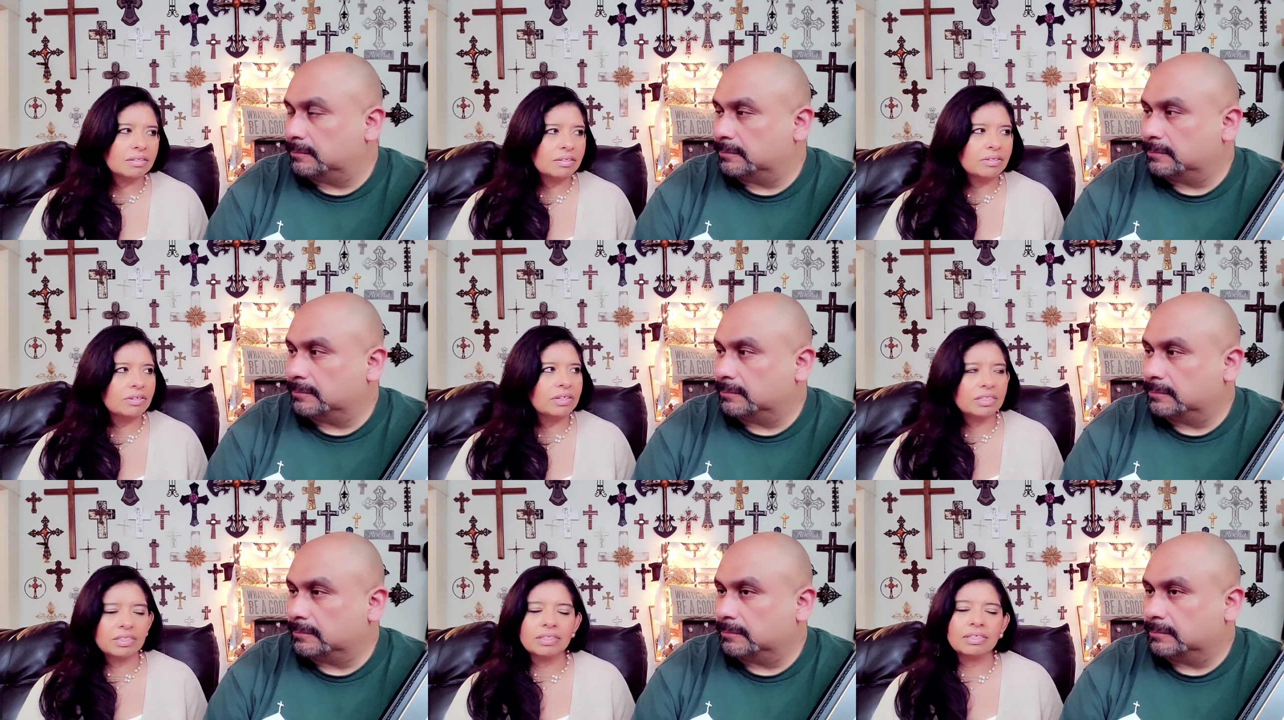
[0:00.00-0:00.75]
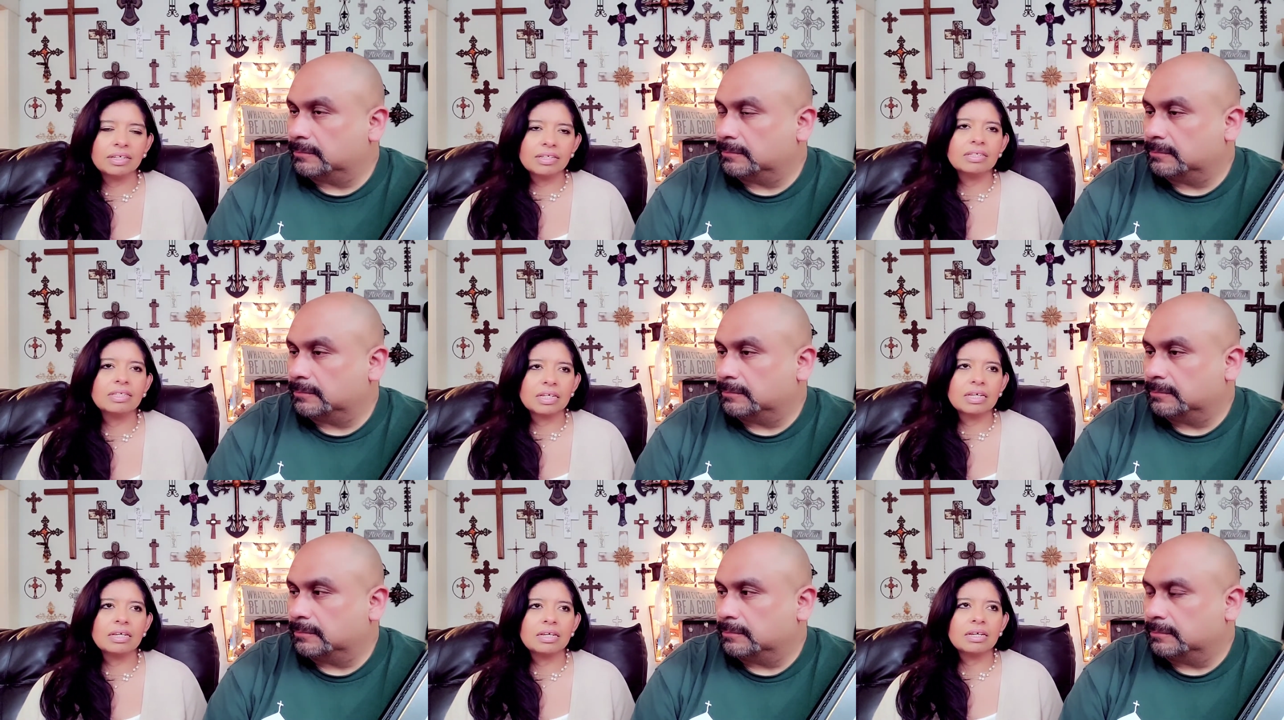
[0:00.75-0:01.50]
Speaker 1: you're just going to
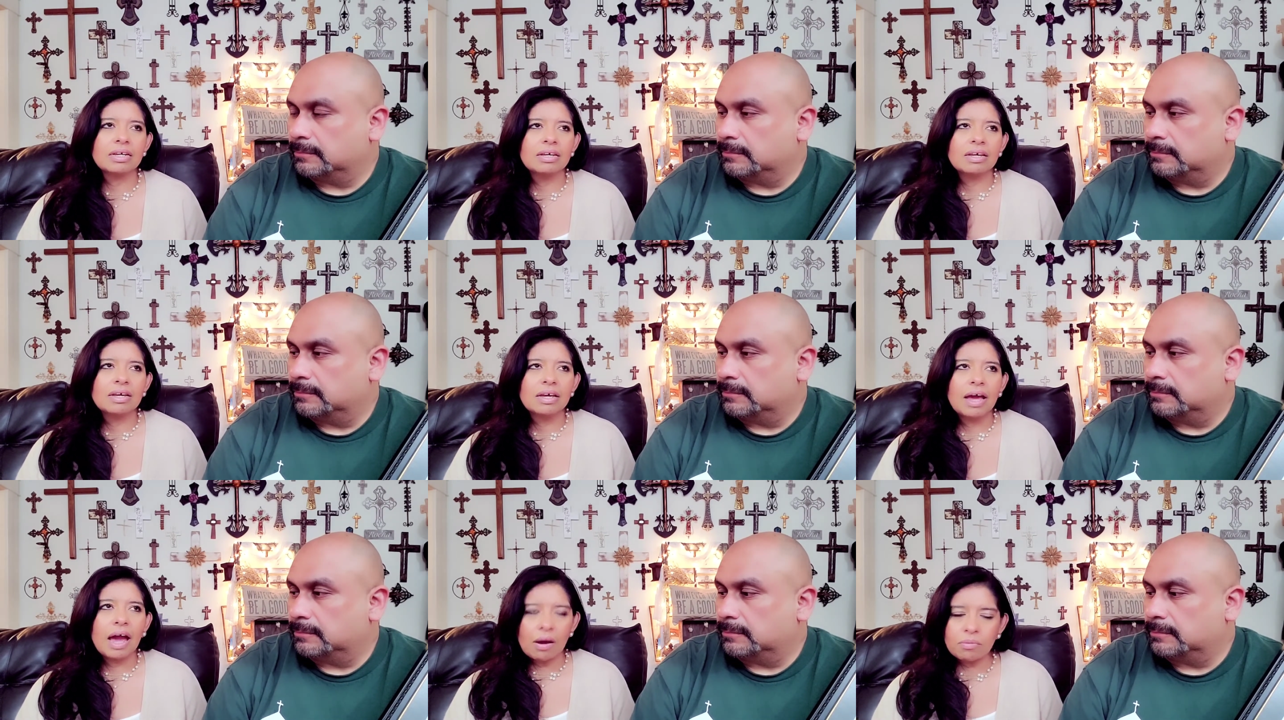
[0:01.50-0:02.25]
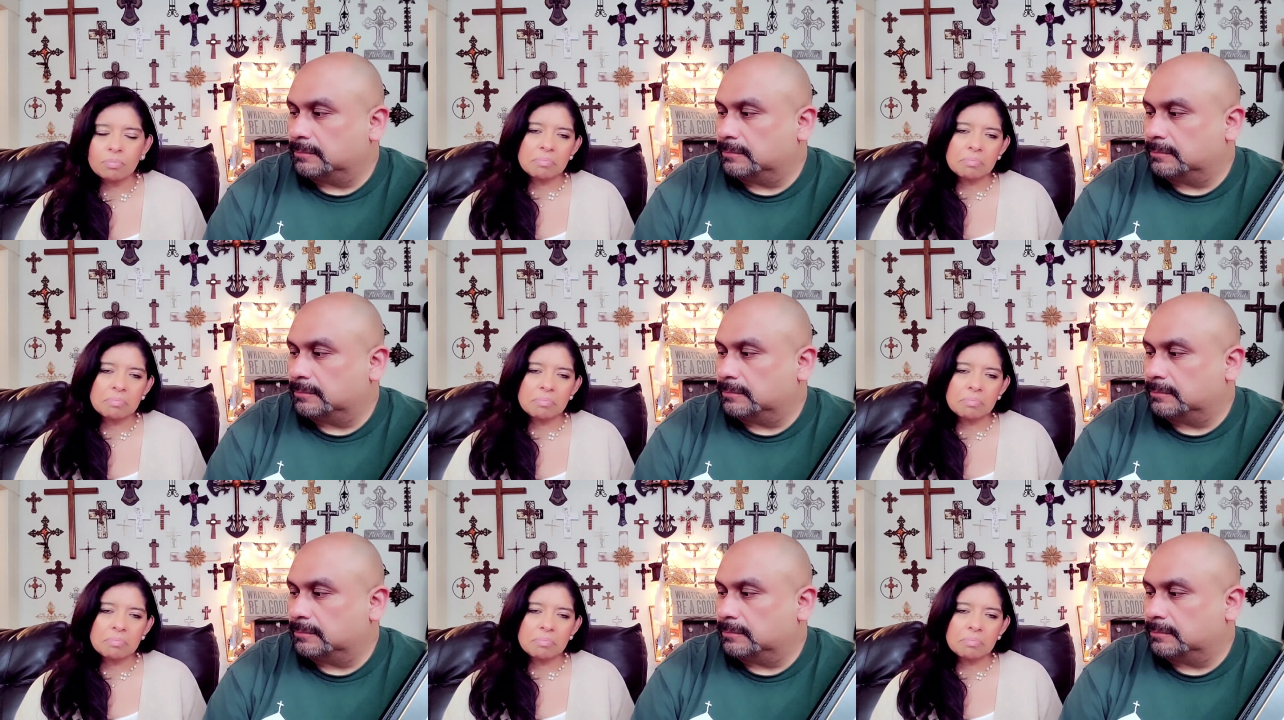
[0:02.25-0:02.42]
see how